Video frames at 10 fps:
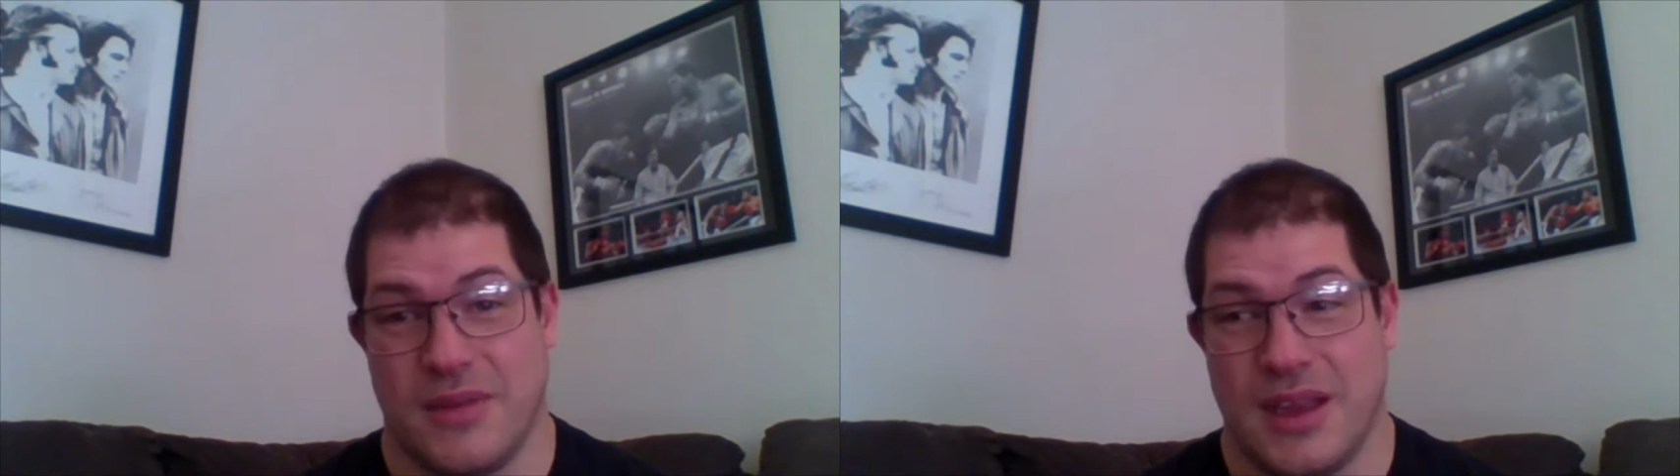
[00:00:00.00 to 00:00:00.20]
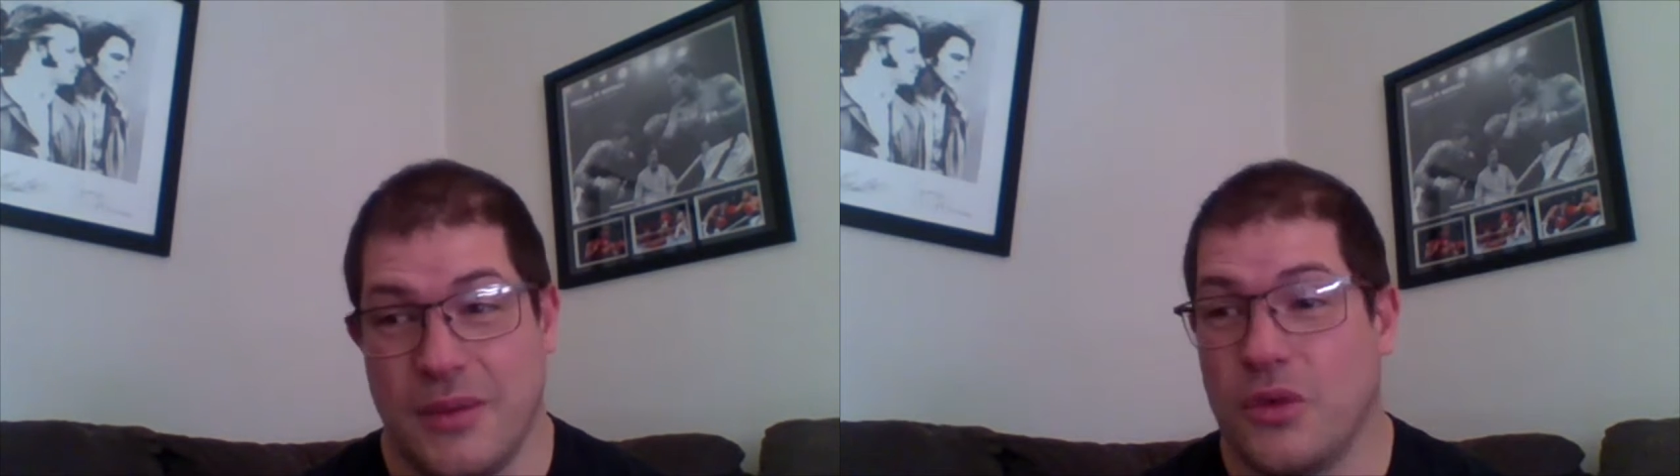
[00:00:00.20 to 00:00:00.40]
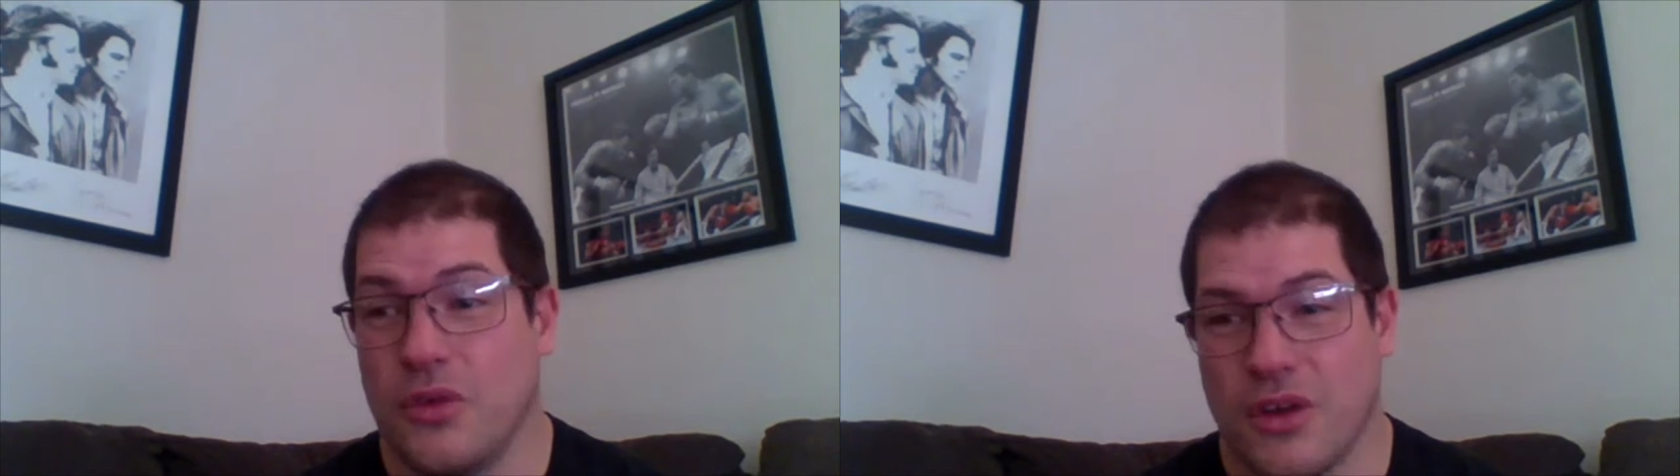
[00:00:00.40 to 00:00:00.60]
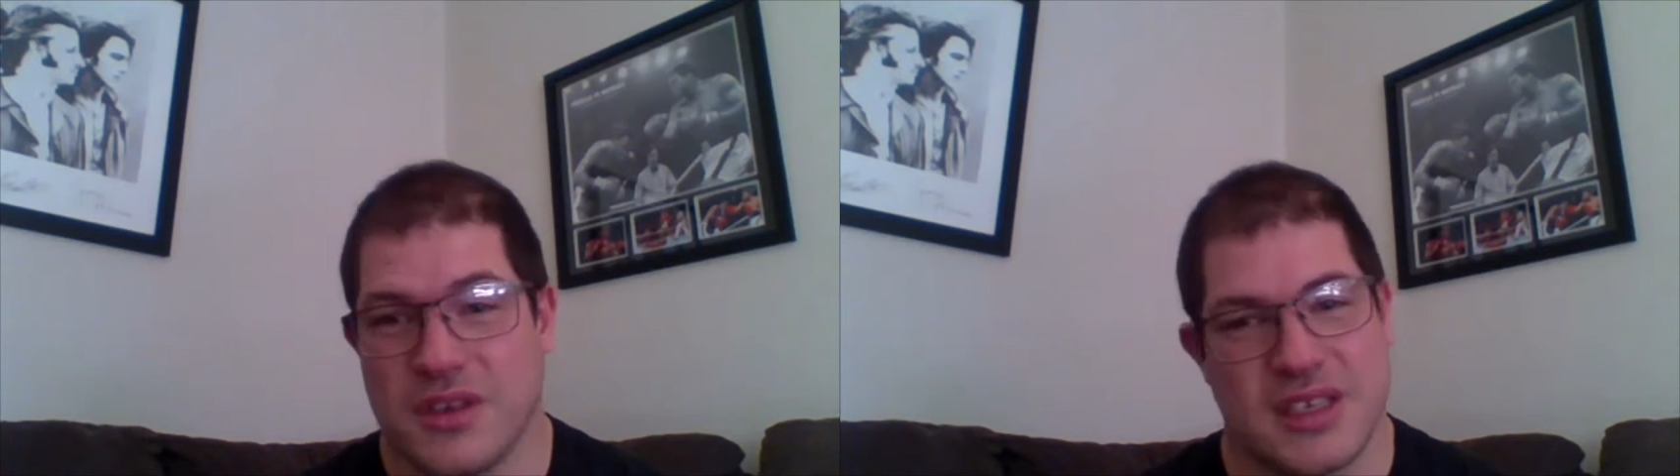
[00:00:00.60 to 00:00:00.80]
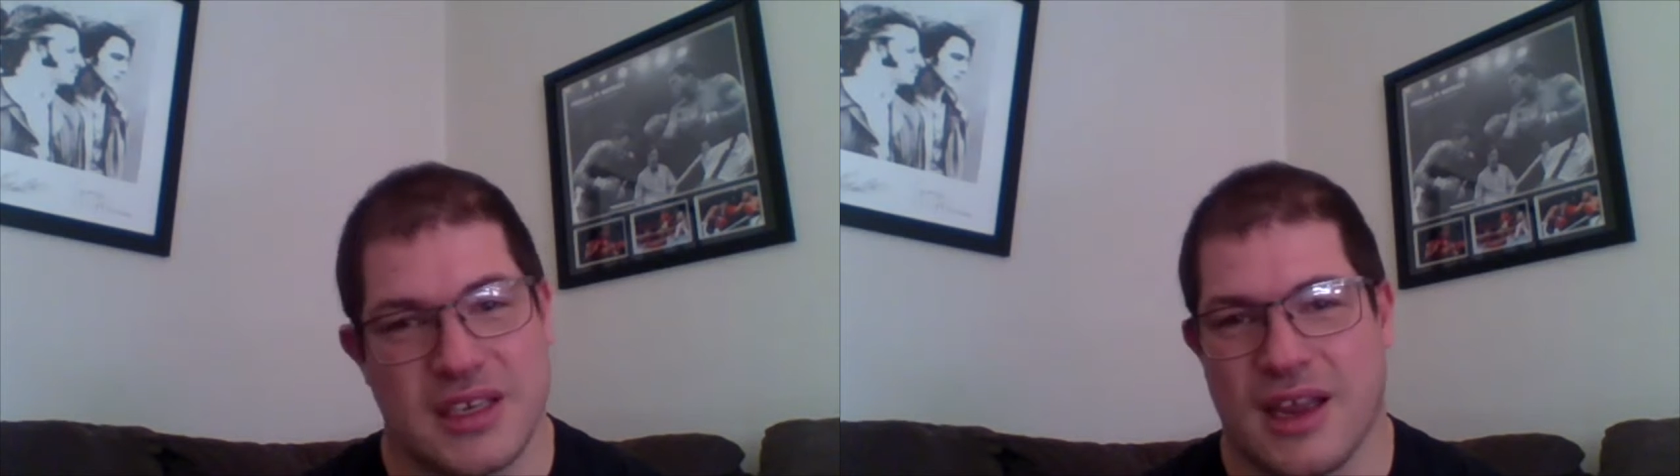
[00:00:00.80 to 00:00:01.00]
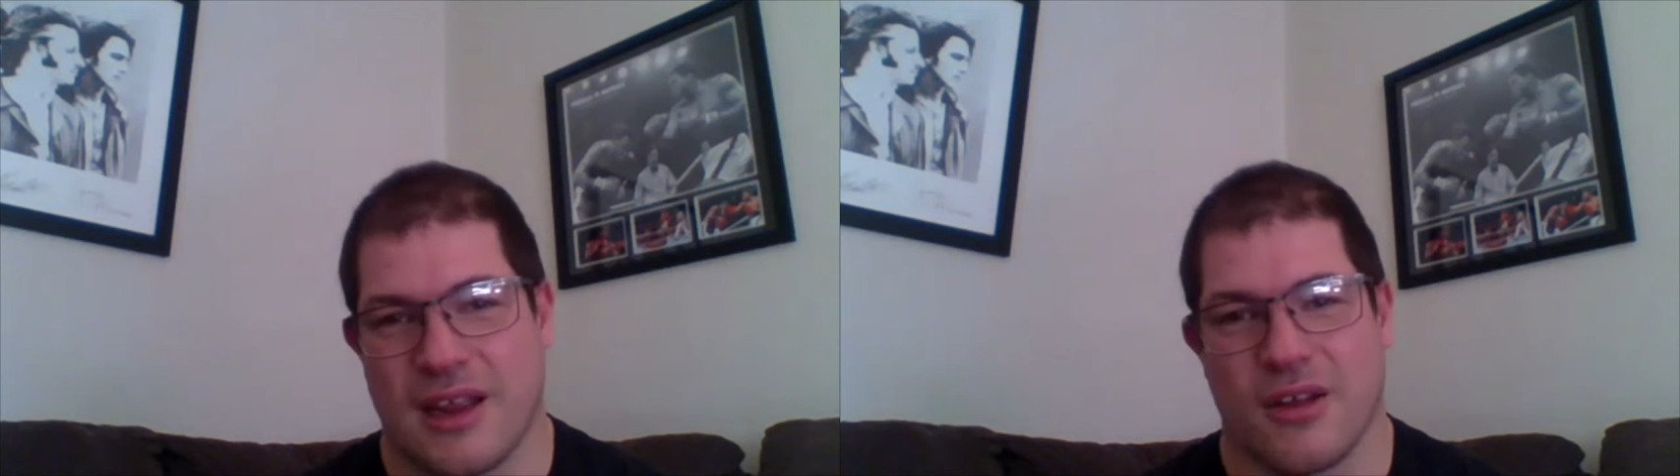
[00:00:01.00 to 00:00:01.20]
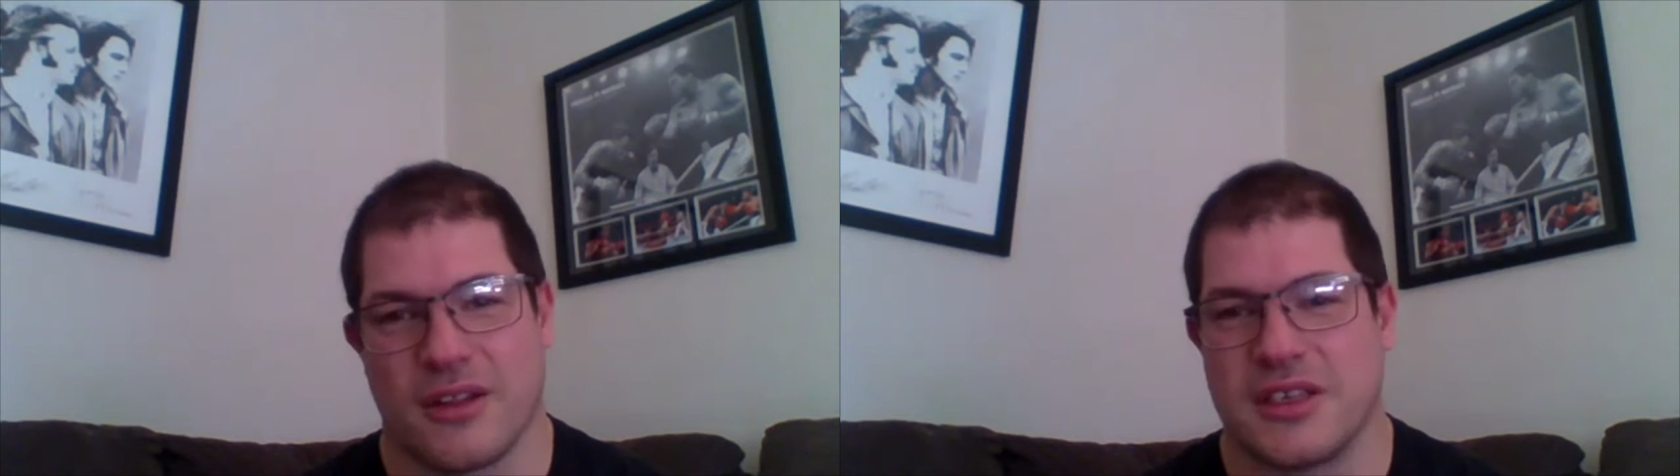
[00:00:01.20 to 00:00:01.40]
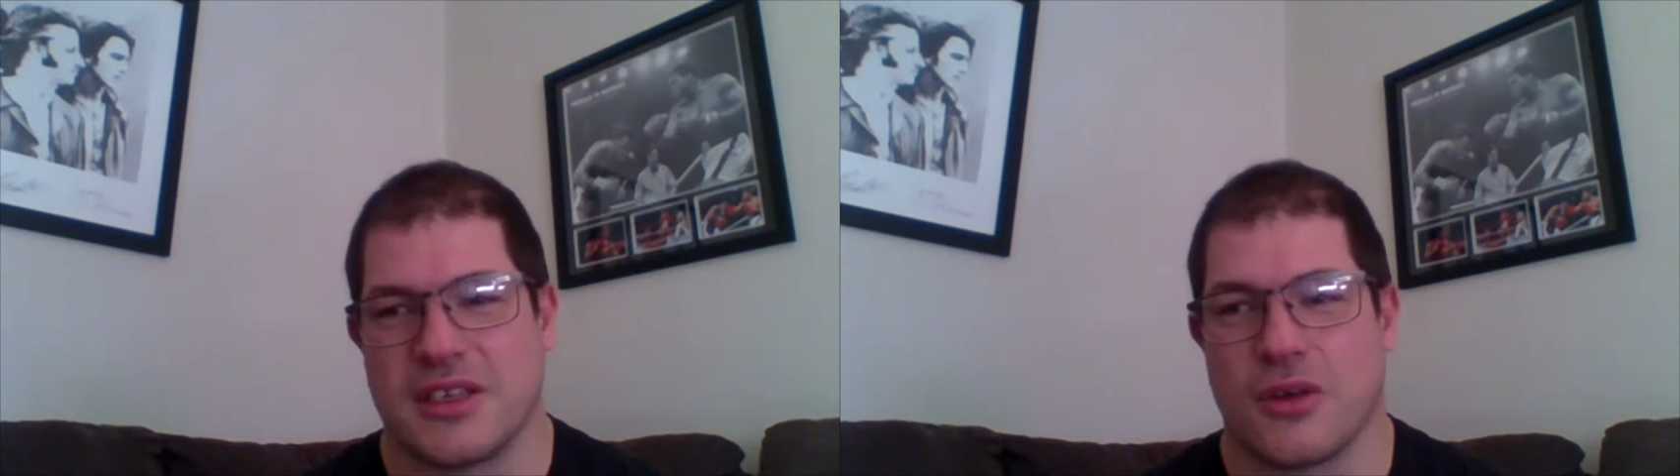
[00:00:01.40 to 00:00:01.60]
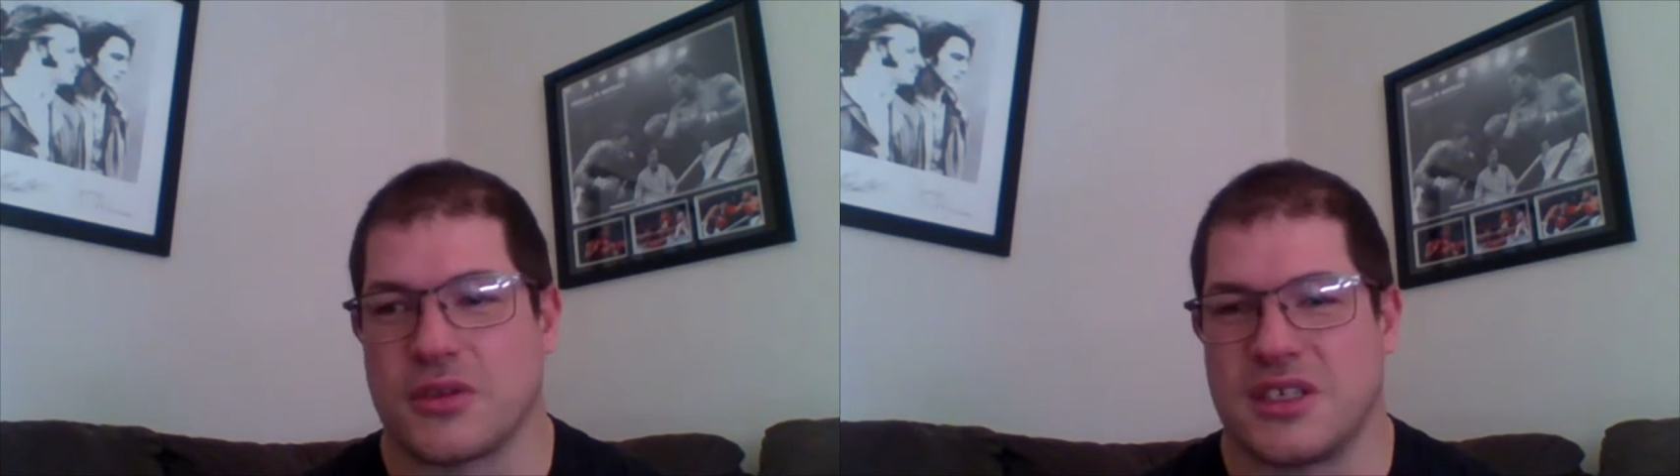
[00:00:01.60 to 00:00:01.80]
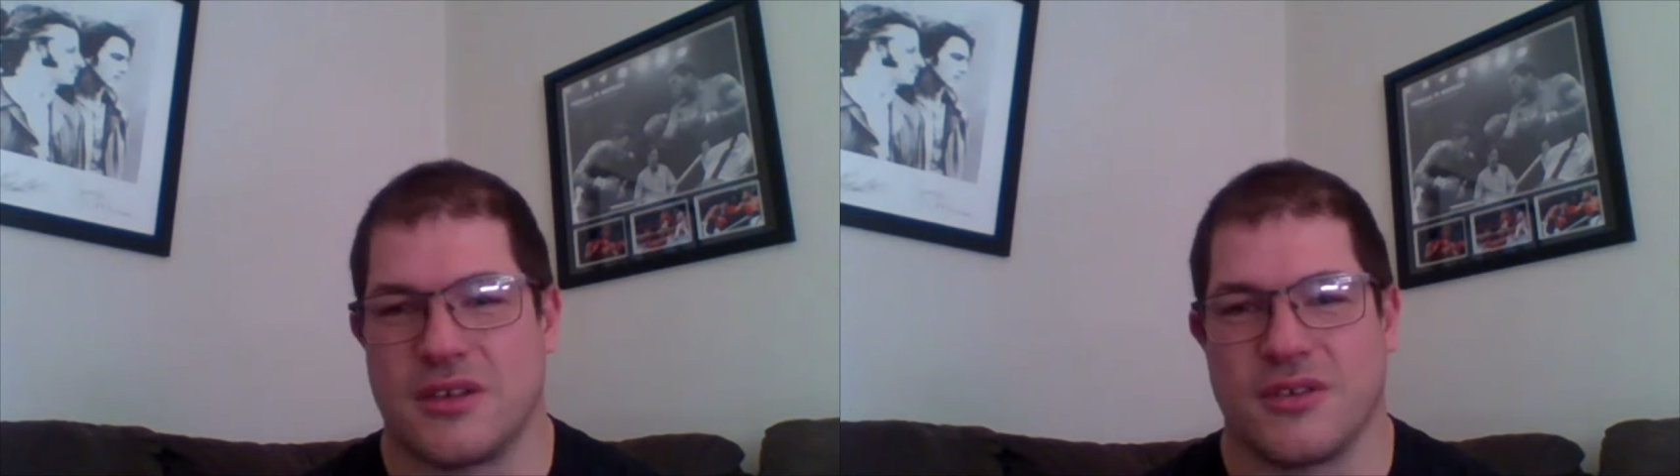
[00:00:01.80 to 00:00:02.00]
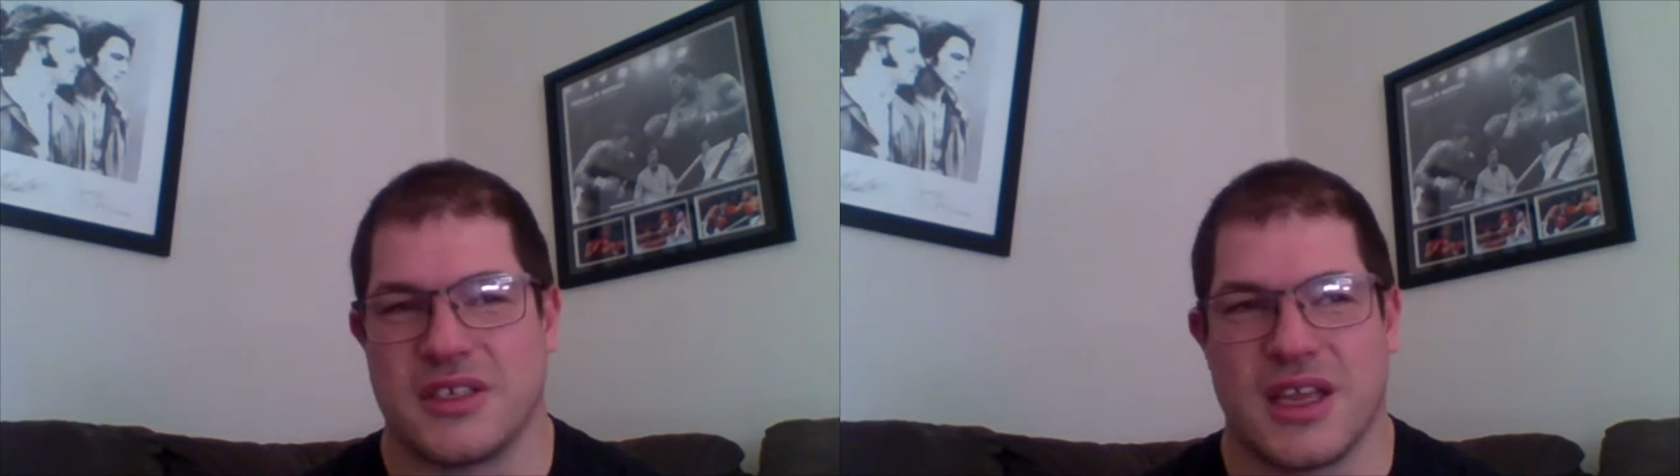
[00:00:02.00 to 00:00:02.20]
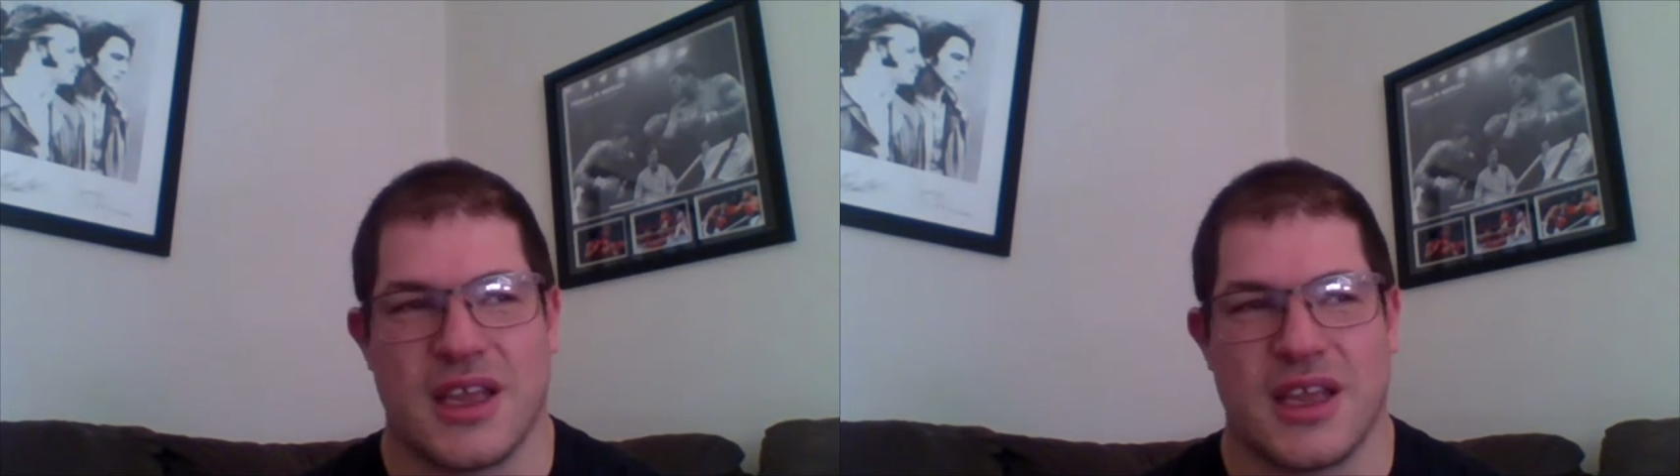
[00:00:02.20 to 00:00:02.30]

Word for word: He will not see daylight this whole series.